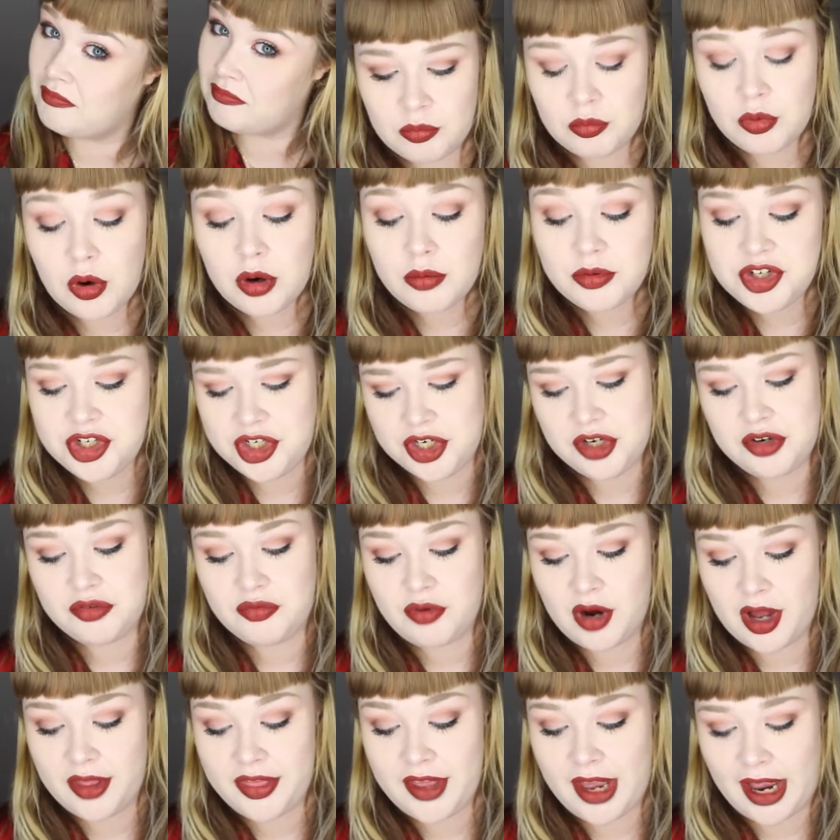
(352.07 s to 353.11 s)
What would you
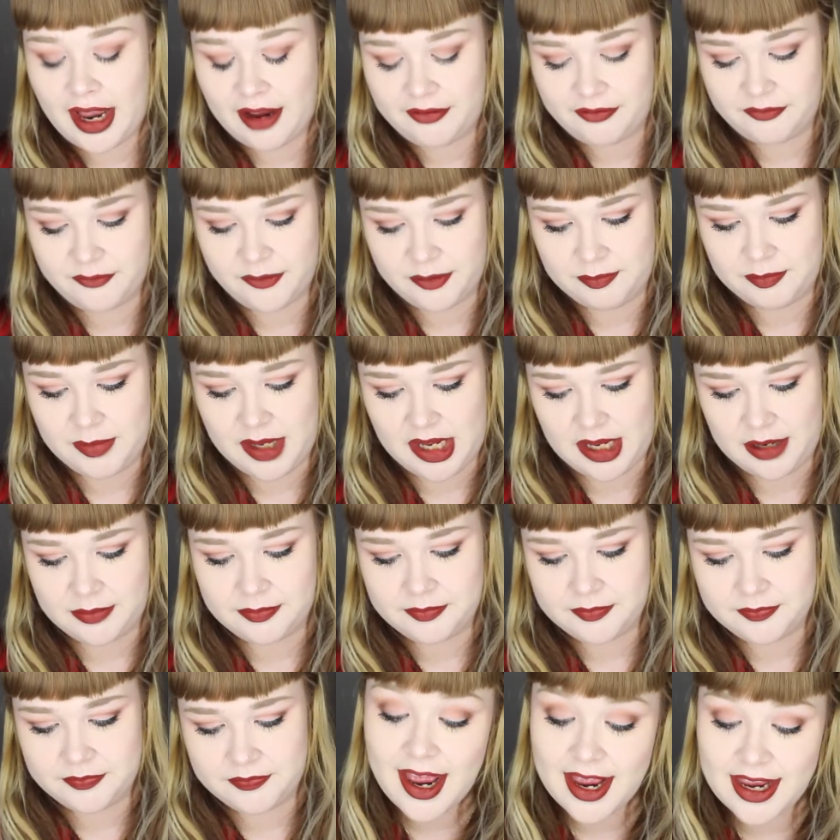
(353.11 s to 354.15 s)
rather have from me?
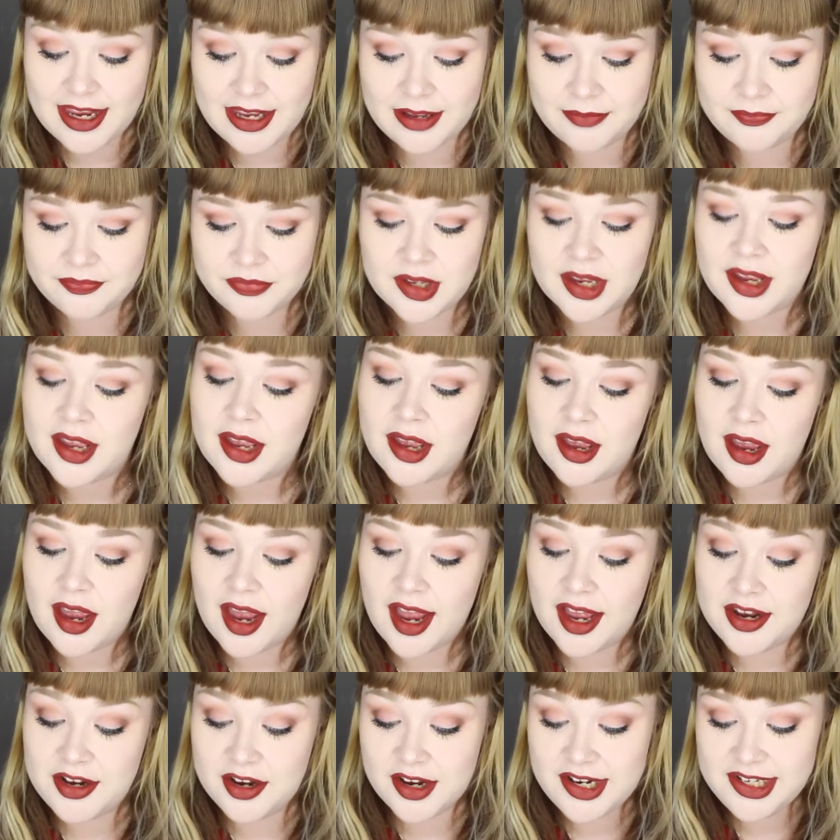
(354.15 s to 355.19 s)
A,
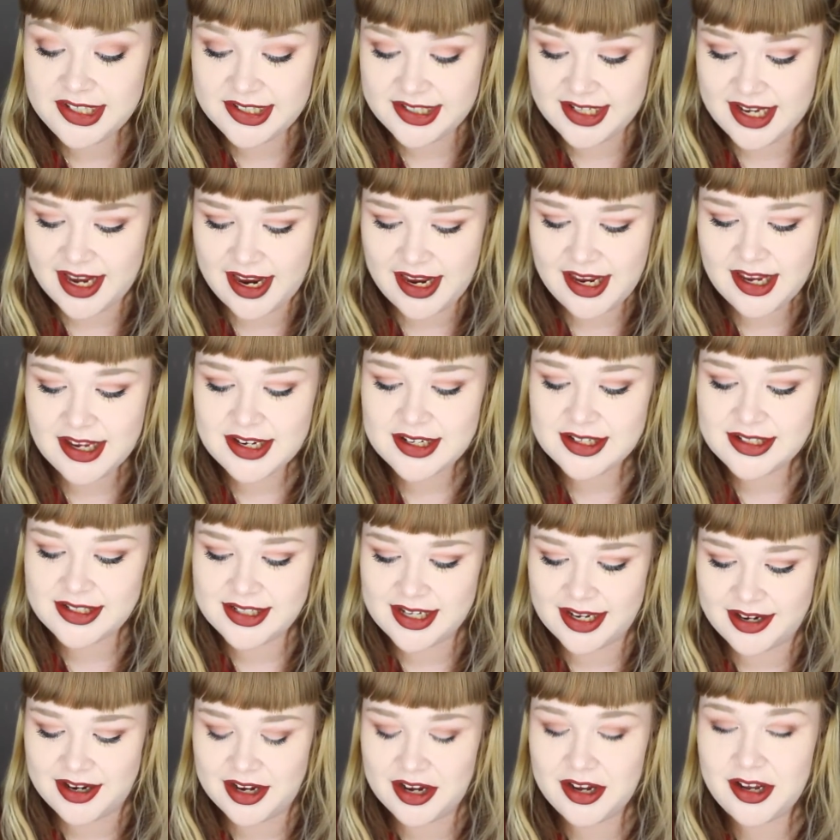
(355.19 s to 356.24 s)
a nice day,
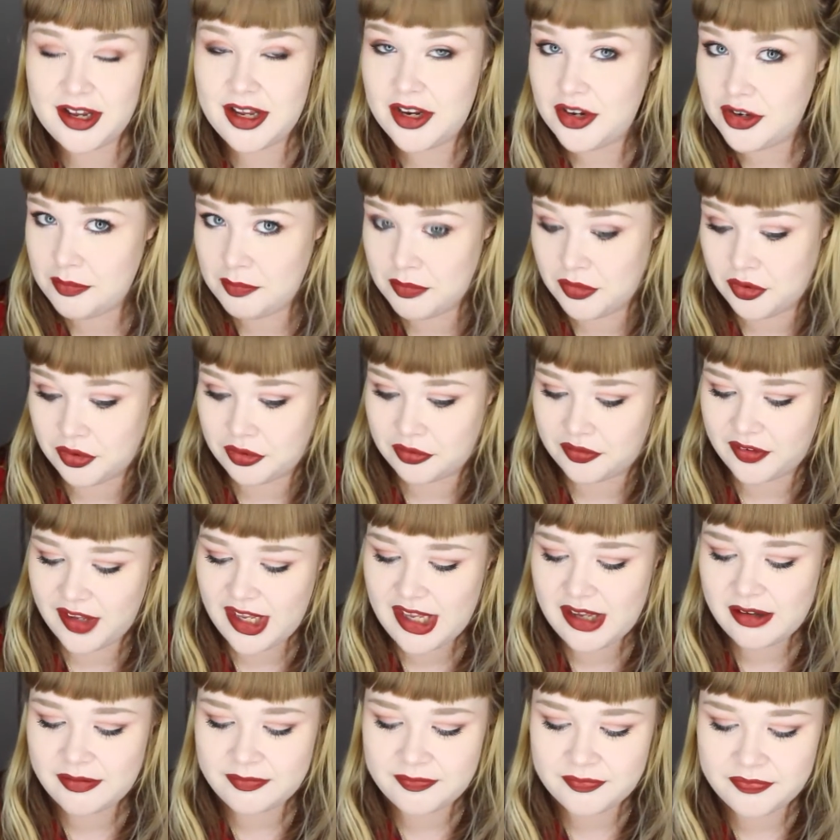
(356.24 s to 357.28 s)
dinner and a
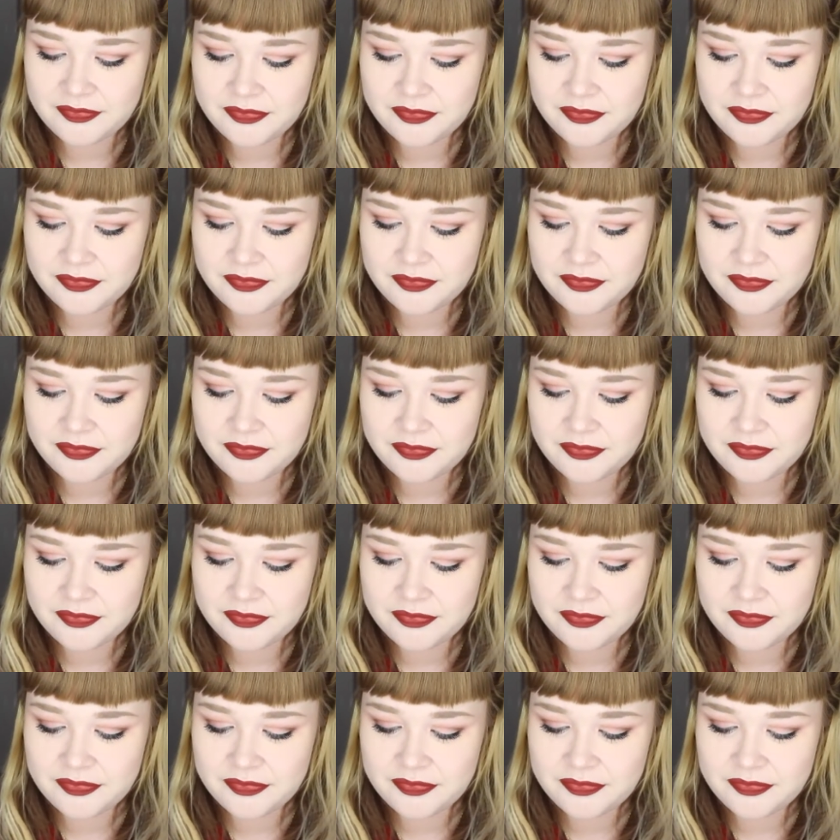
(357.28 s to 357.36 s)
movie.